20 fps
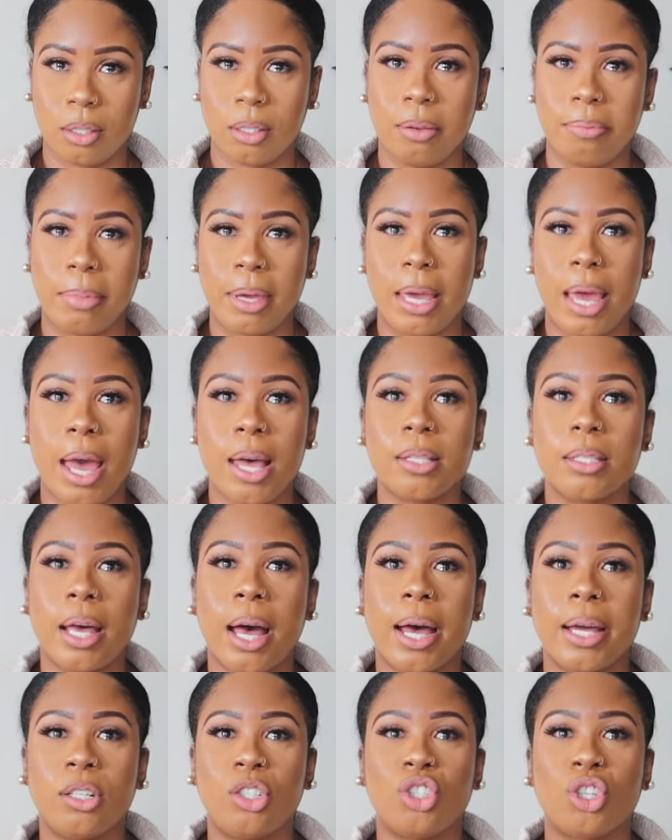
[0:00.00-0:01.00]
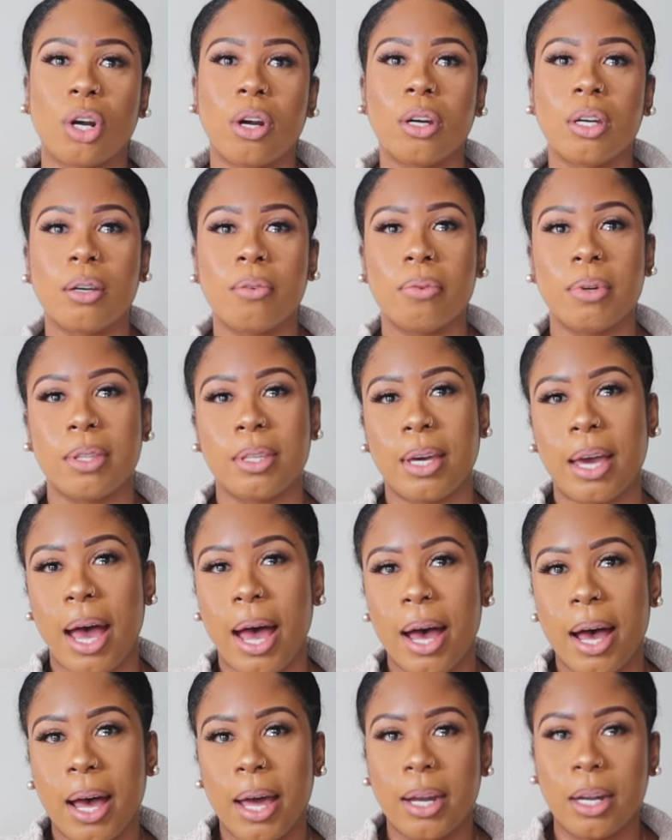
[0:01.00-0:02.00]
to me as I journey with
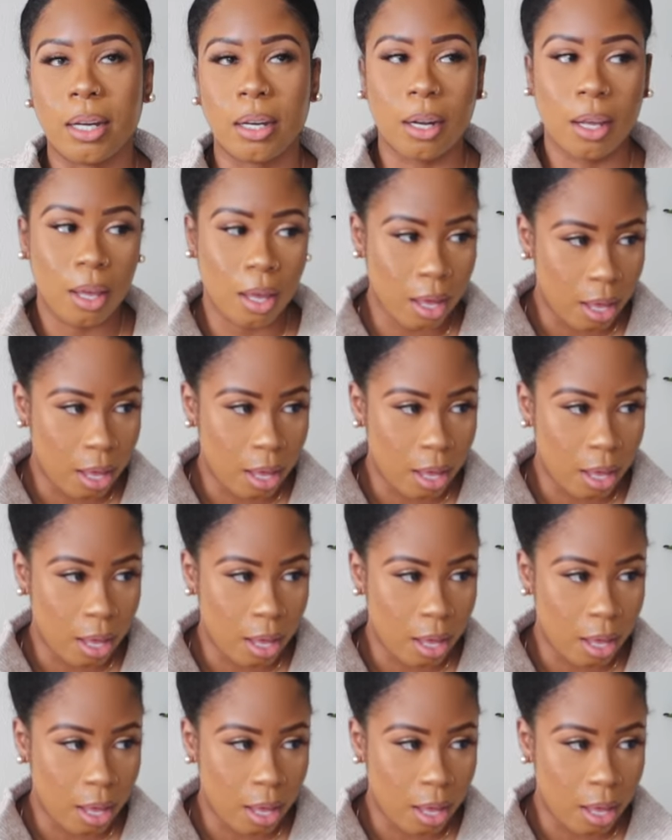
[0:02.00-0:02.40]
God and